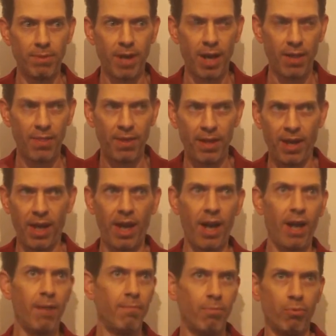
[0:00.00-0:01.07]
kind of think
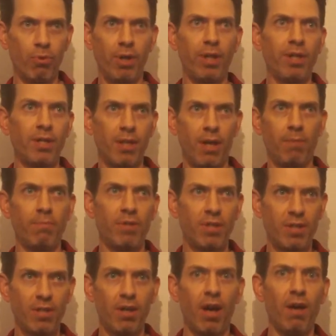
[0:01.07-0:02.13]
ahead and bring some
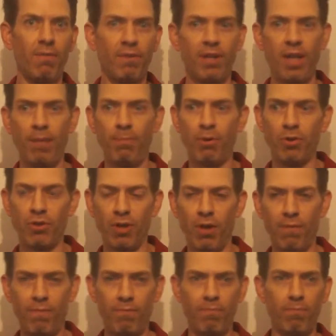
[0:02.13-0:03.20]
stuff to keep
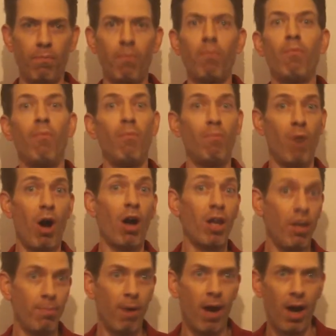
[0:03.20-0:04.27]
yourself
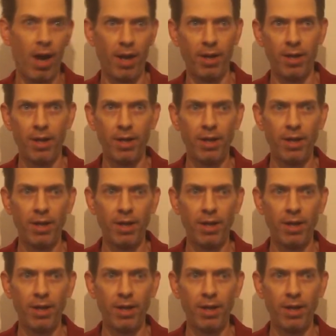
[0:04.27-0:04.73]
occupied.